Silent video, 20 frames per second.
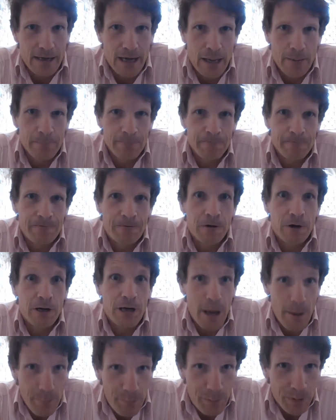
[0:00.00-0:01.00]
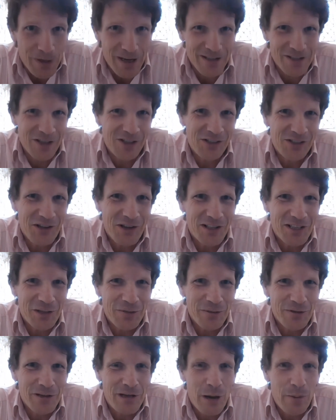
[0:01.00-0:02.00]
for a company, just
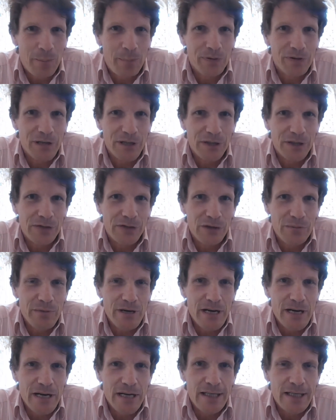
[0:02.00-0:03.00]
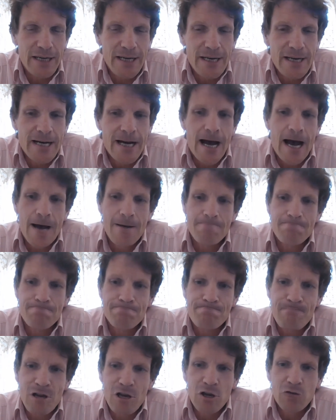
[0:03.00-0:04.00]
starting with companies for a minute,
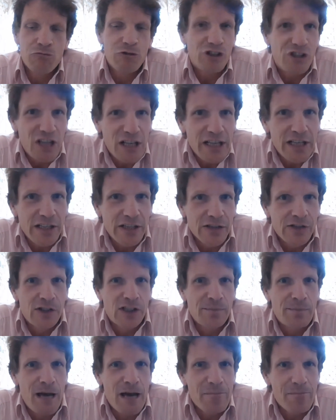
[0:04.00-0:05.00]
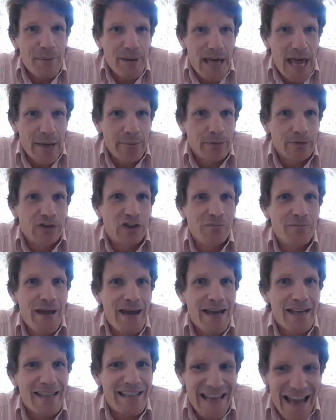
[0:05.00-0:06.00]
resilience is about being able to
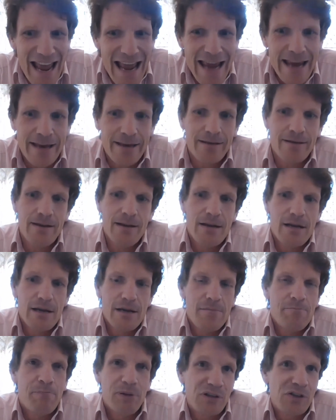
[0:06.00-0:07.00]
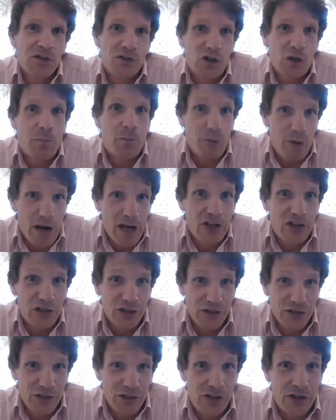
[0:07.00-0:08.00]
maintain business
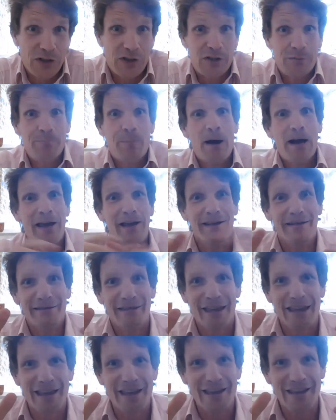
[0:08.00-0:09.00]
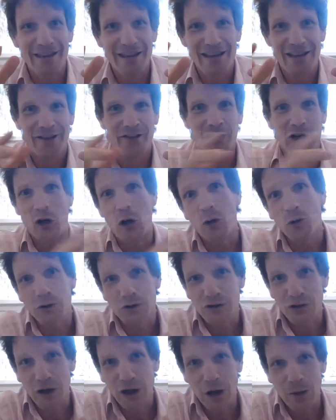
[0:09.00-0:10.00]
operations despite the
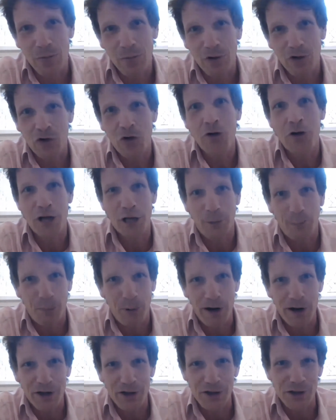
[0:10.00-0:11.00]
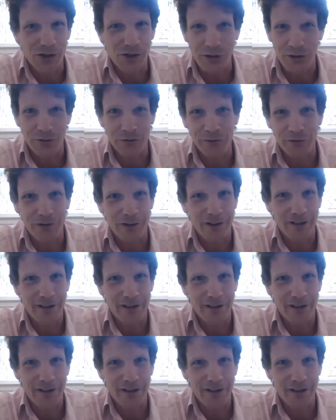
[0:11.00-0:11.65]
long-term chronic pressures of